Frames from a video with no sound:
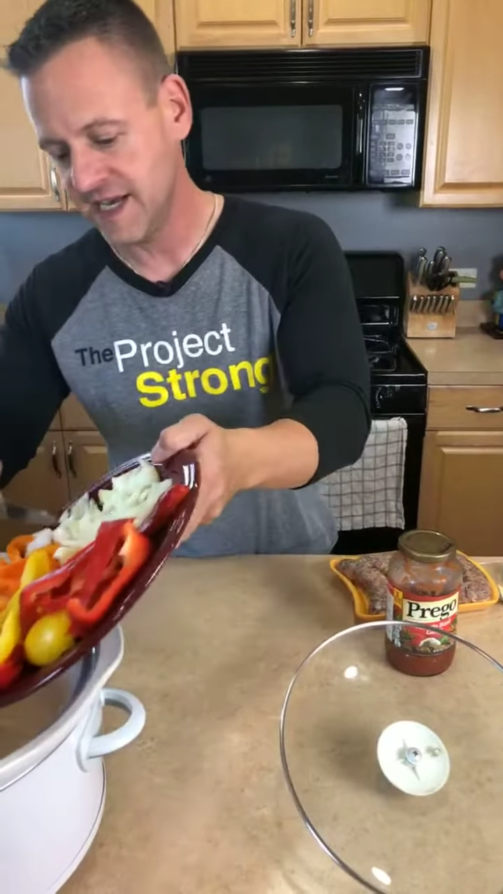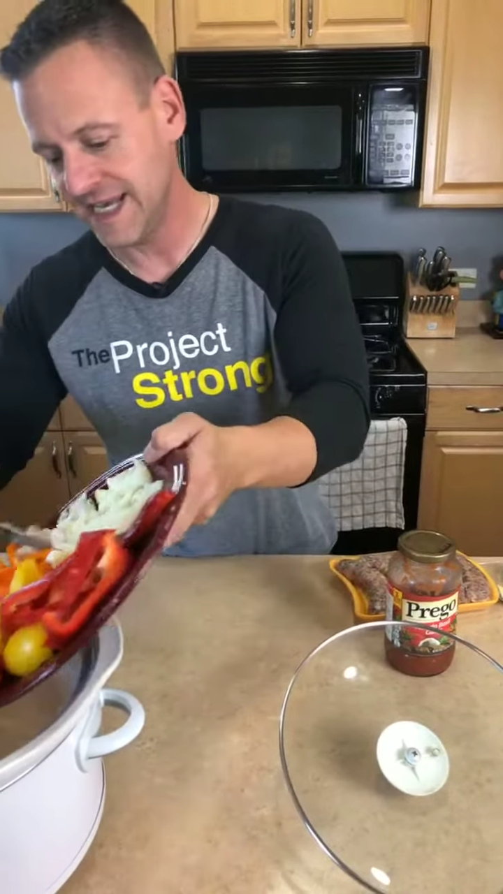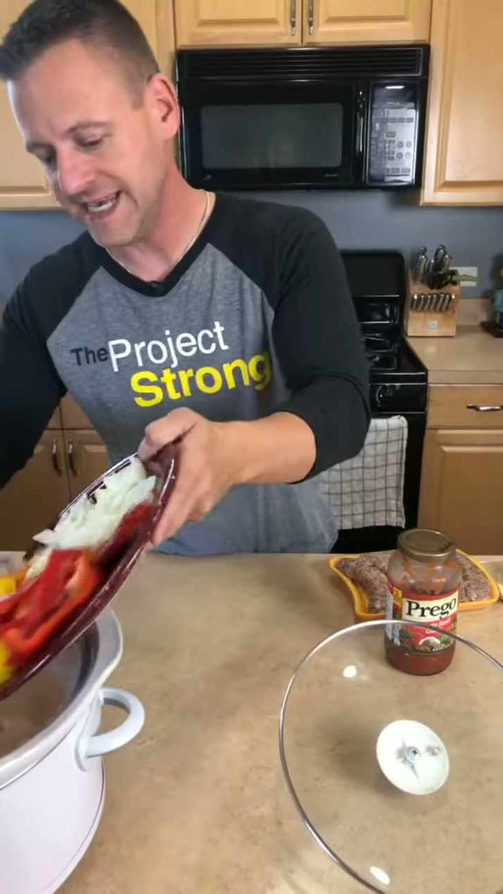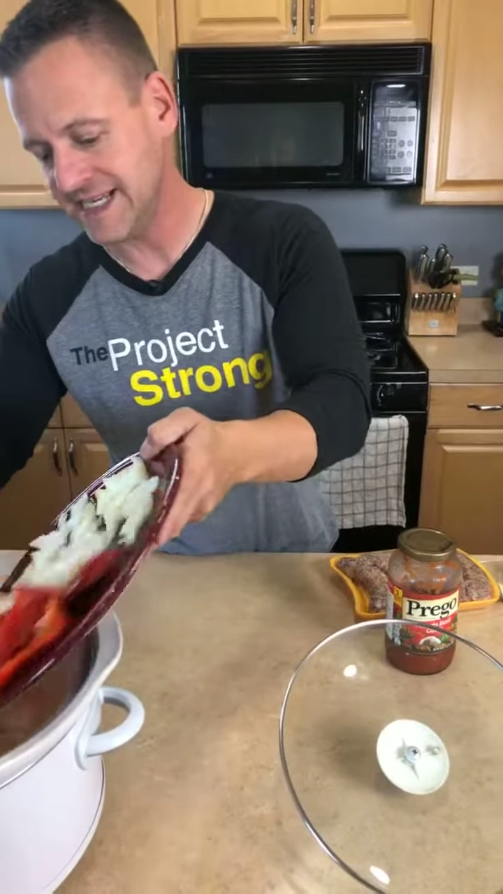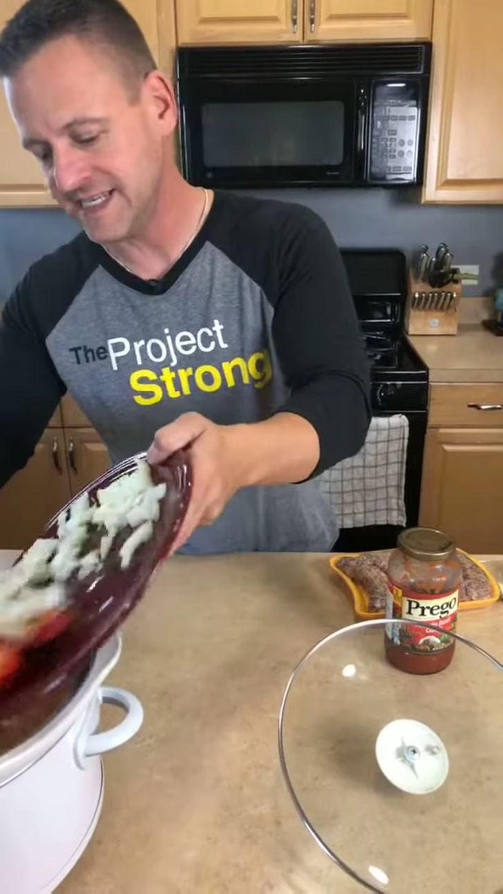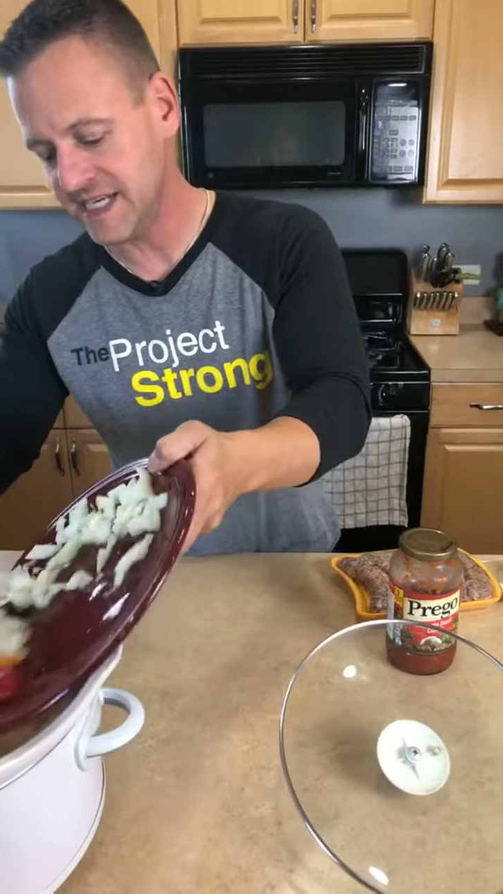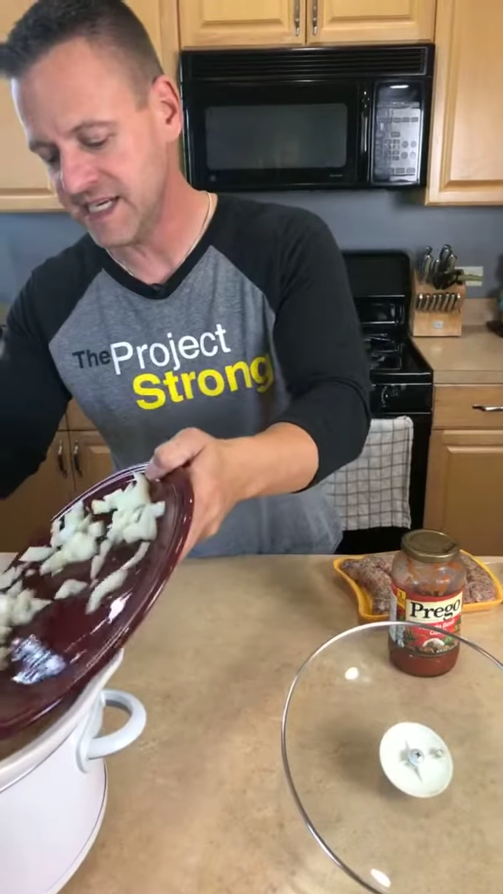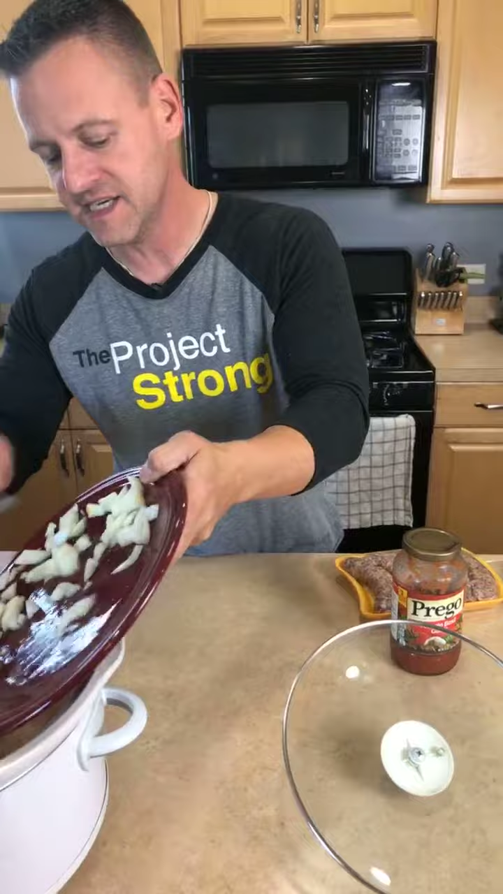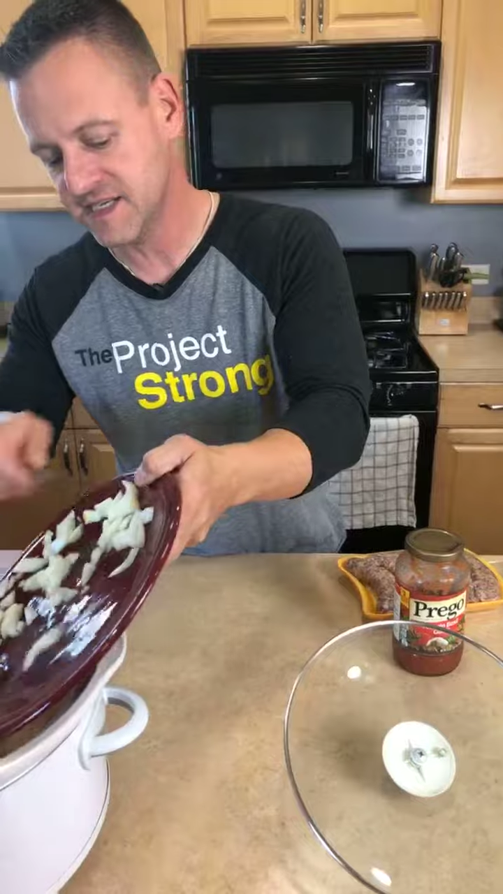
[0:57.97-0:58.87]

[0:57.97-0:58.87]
easy,